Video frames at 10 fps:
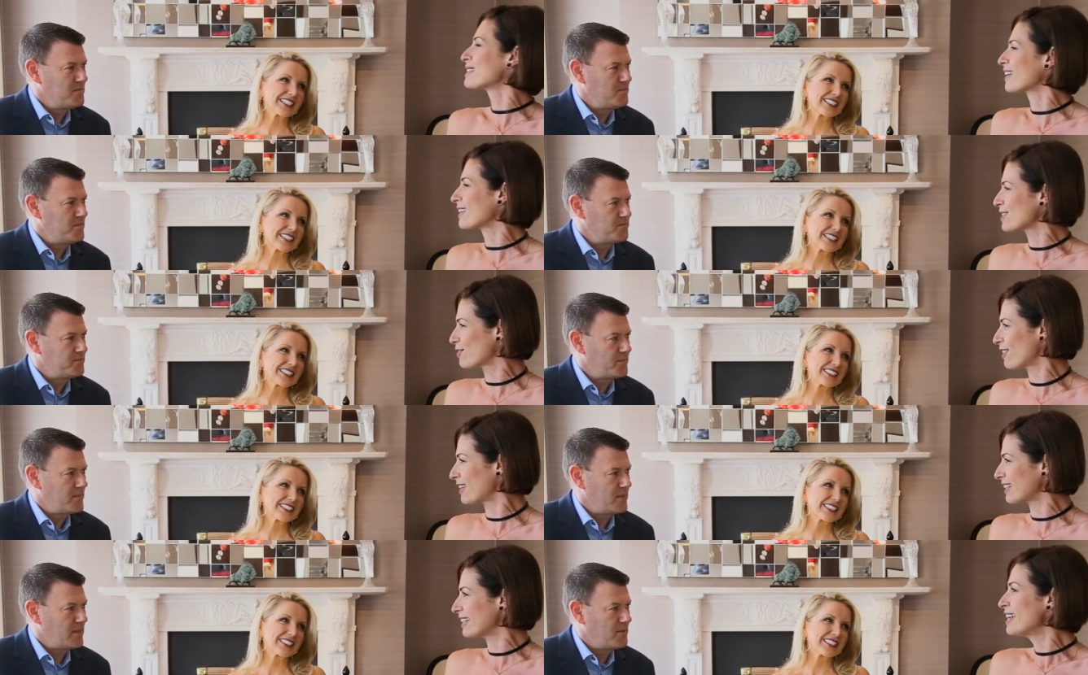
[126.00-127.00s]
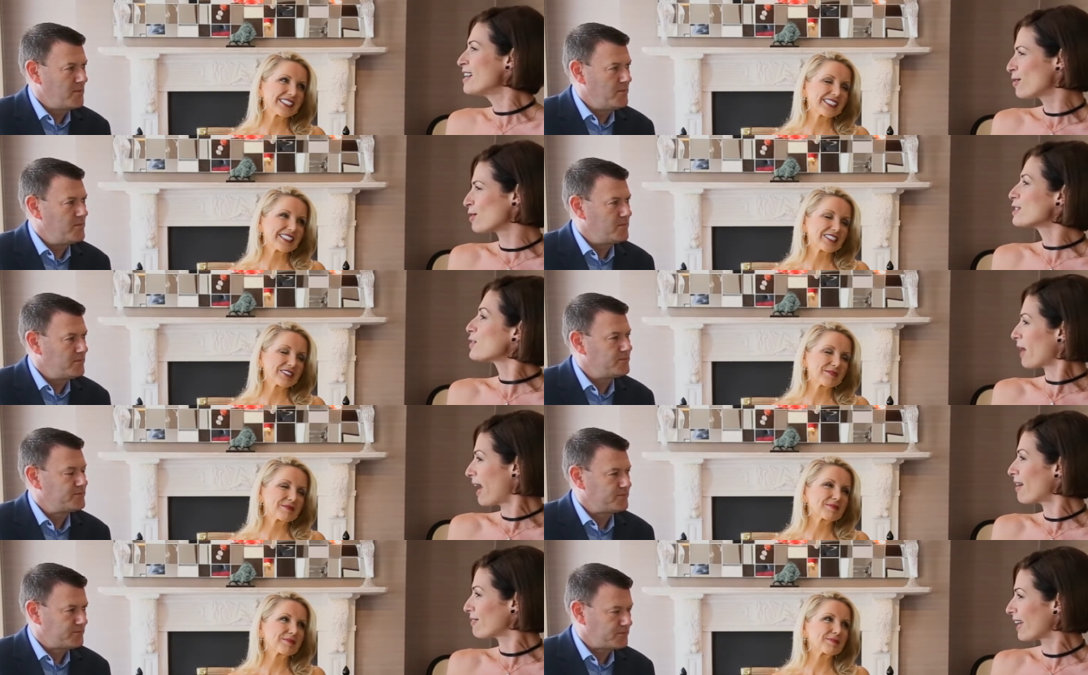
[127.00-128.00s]
Speaker 1: satisfied. Once you
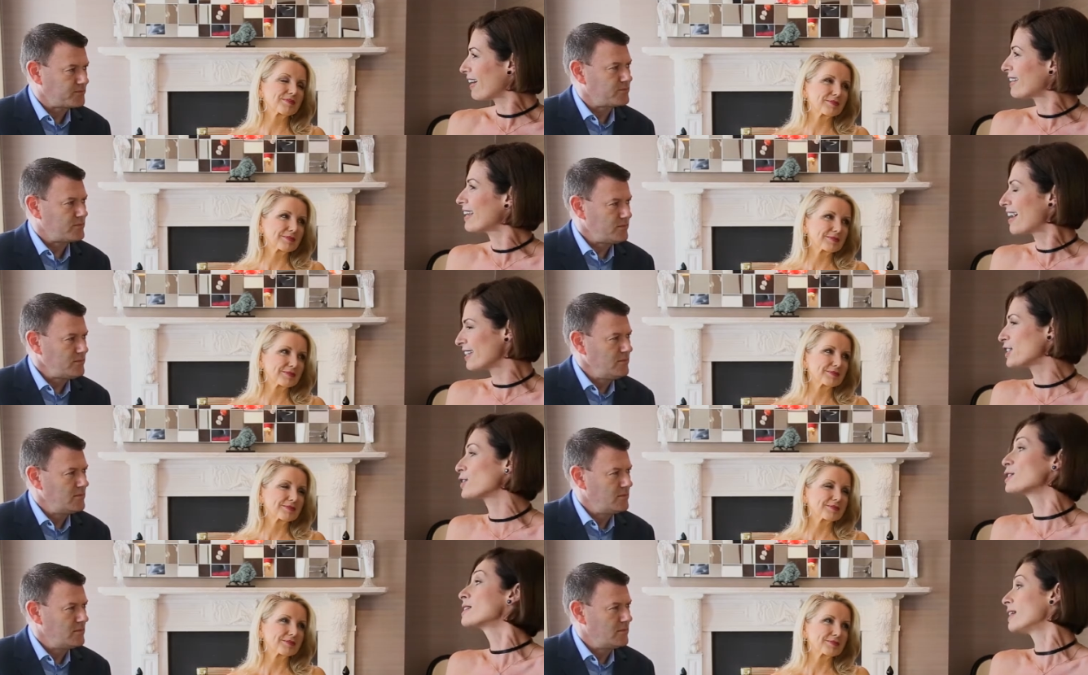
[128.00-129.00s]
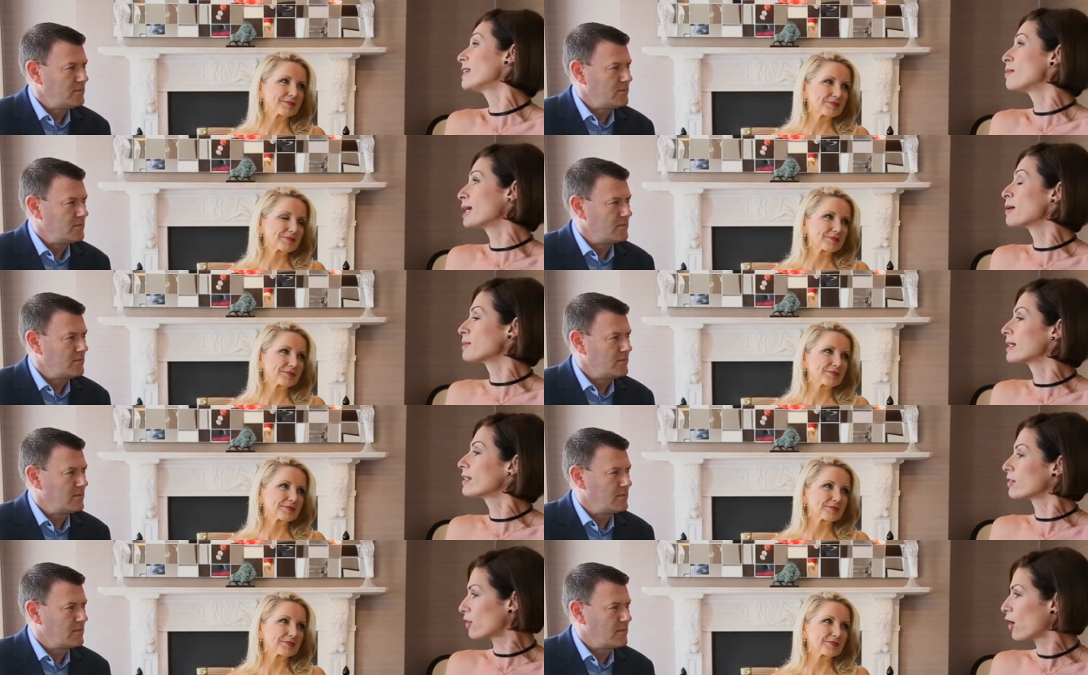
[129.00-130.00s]
have that kind of attitude, it becomes a
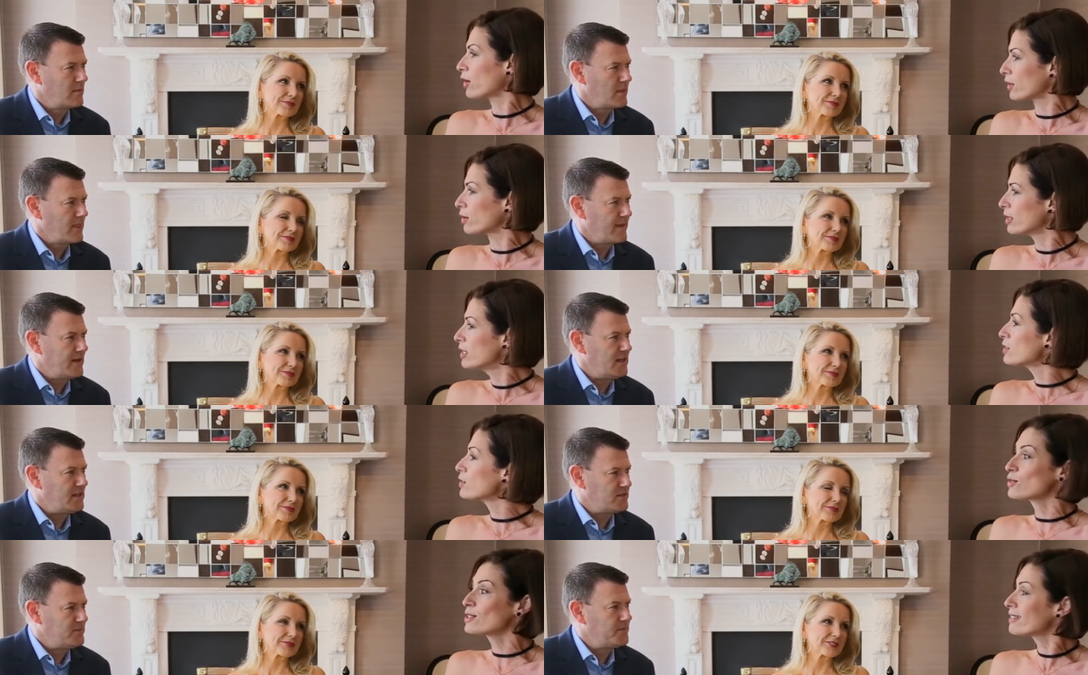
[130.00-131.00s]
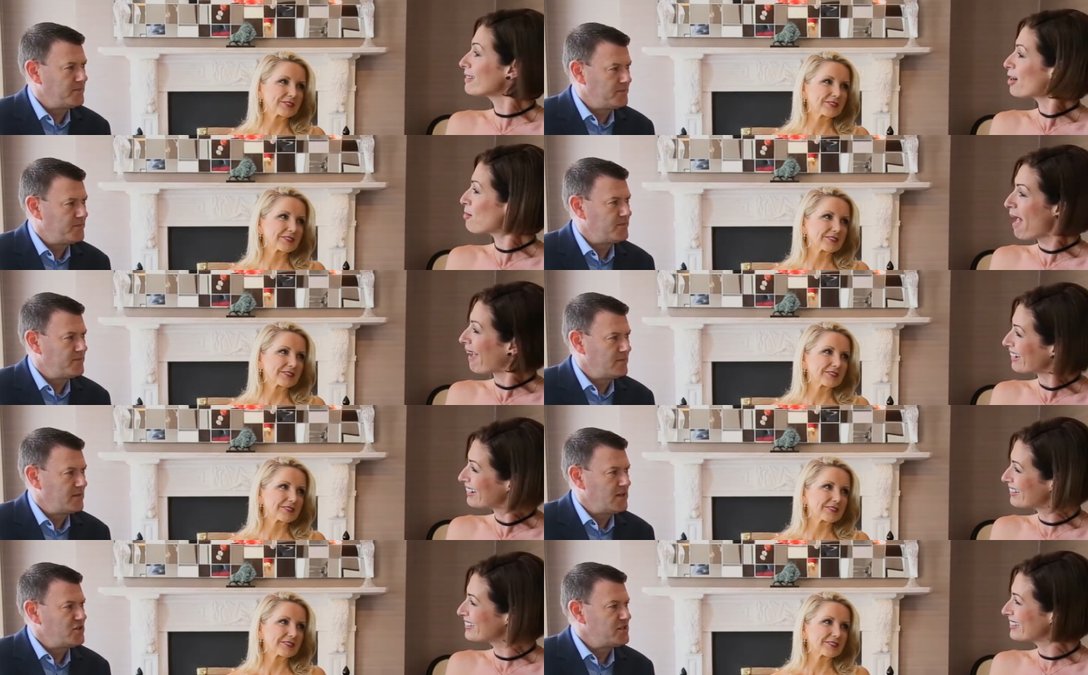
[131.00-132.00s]
little harder. So she didn't go back
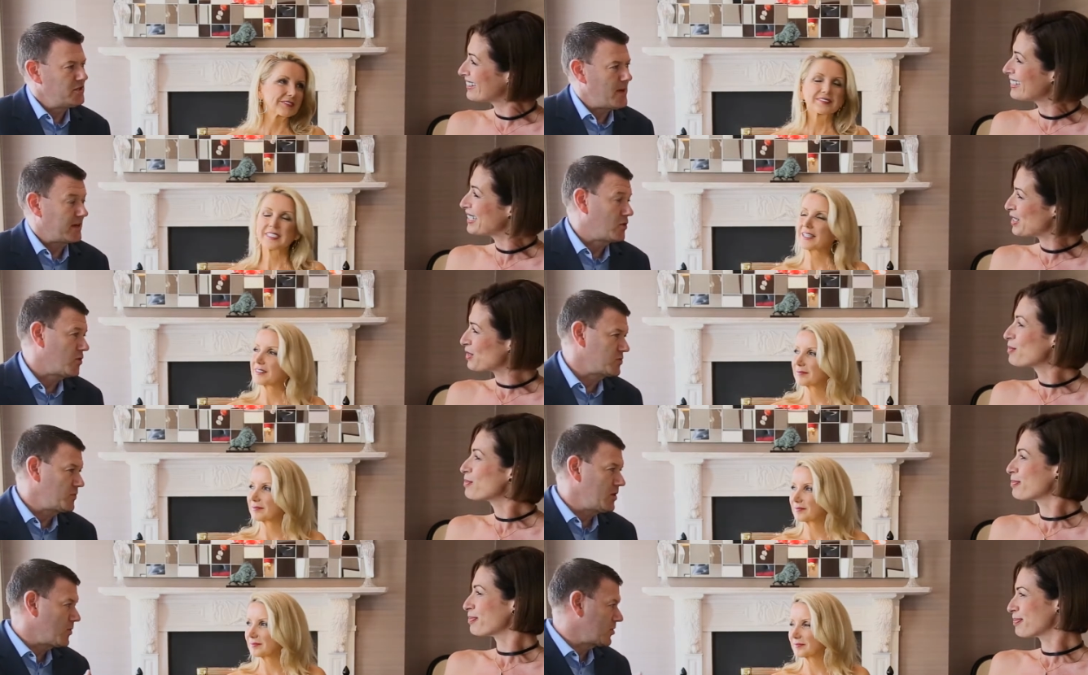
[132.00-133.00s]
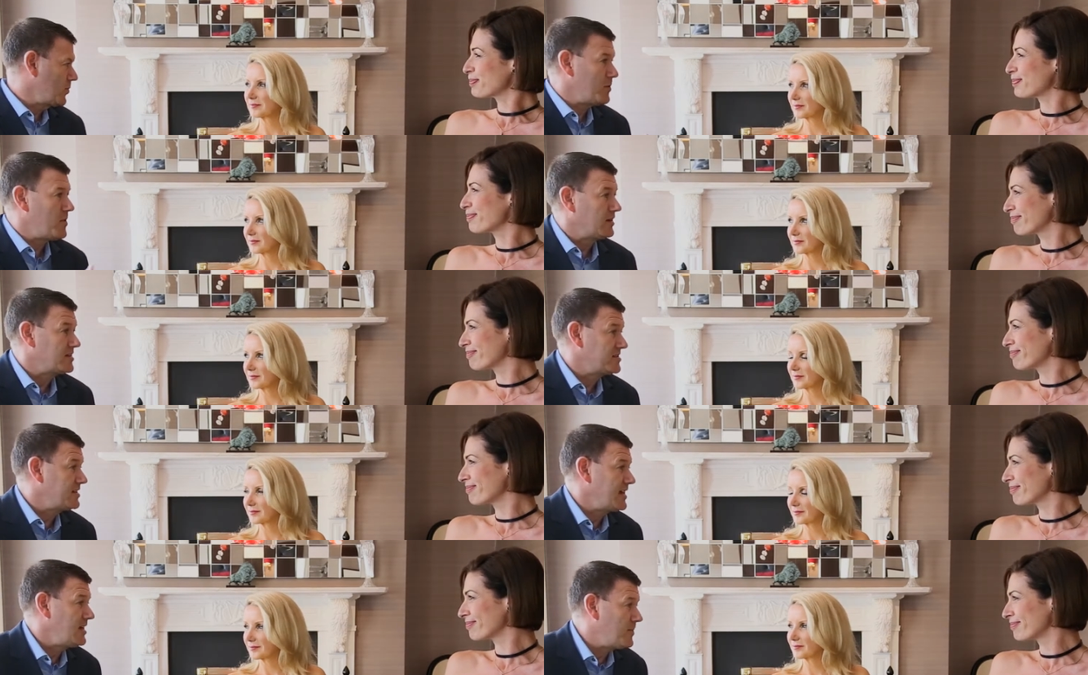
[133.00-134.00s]
Speaker 2: didn't go back. And of course, when you're working with models on a
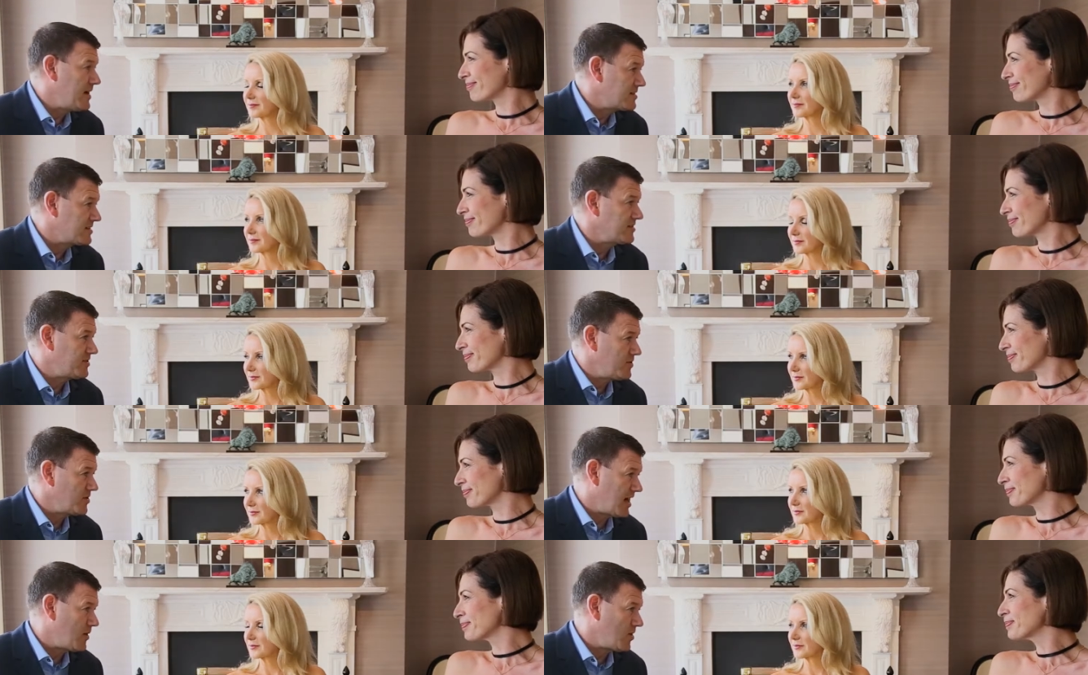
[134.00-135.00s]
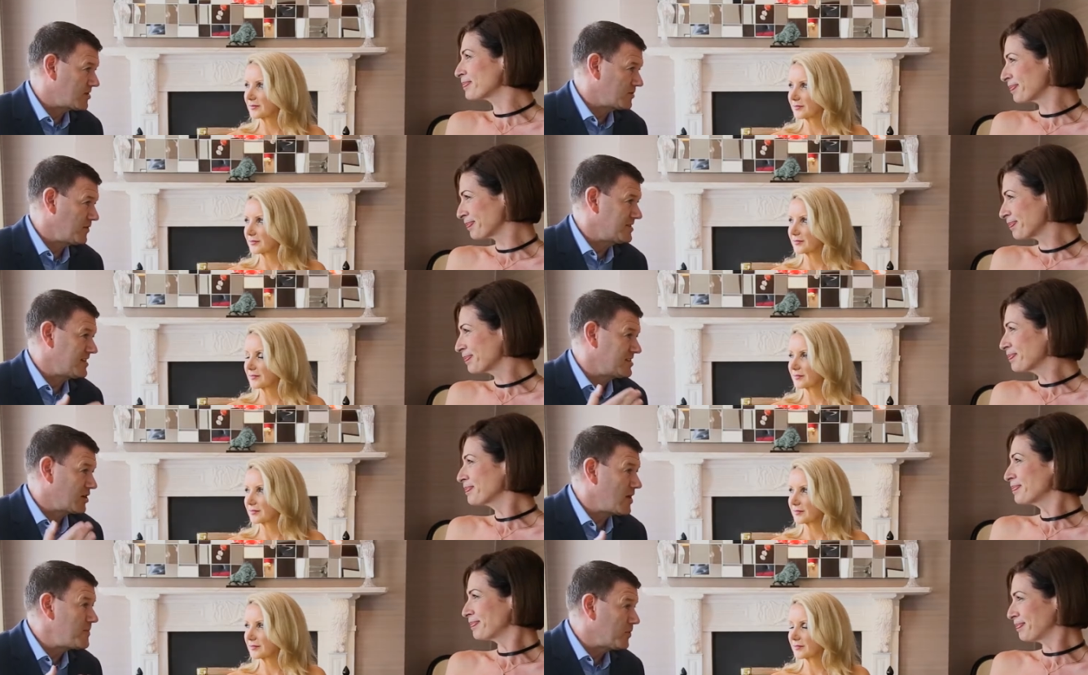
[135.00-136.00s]
daily basis and doing catwalk stuff, it's, it's a
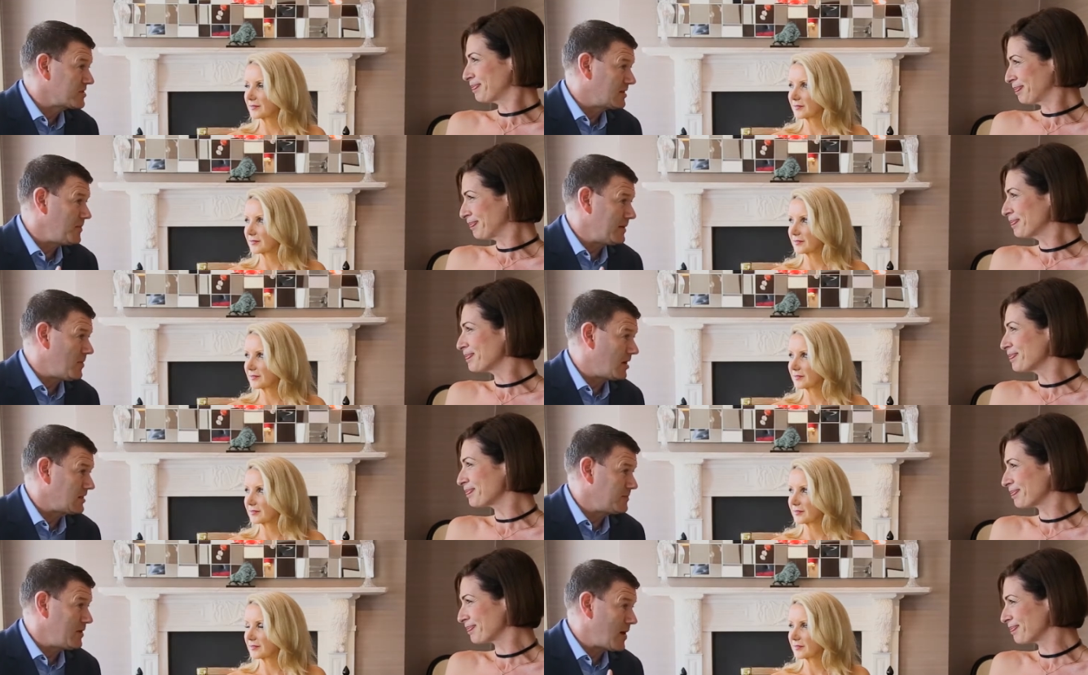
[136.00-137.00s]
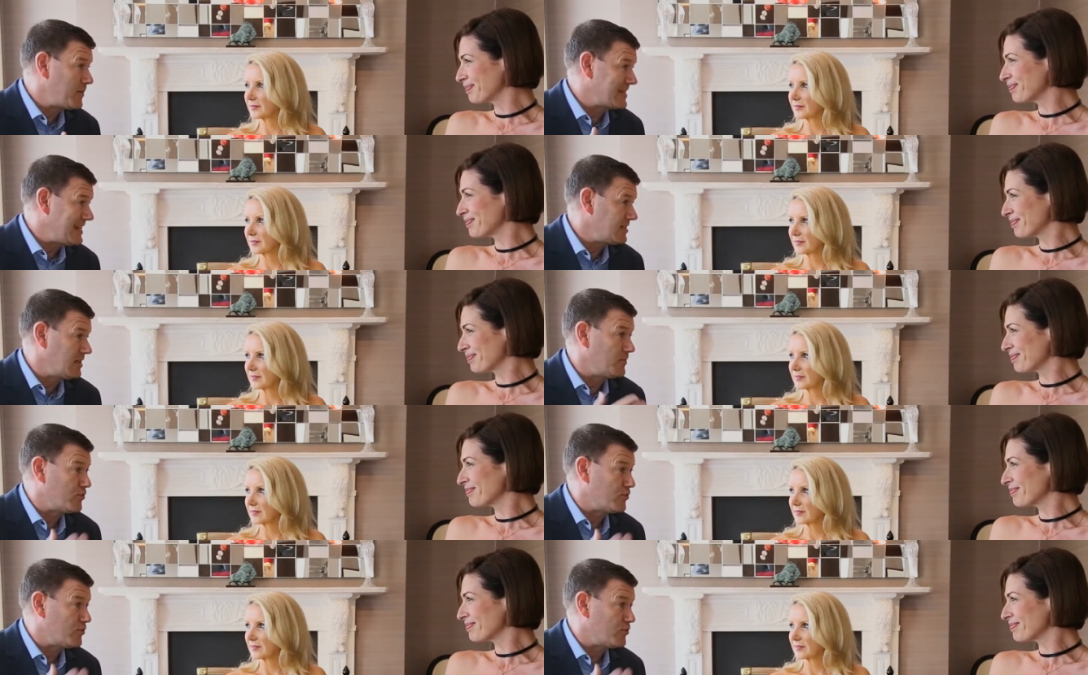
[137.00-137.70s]
great buzz to be a model, to be representing a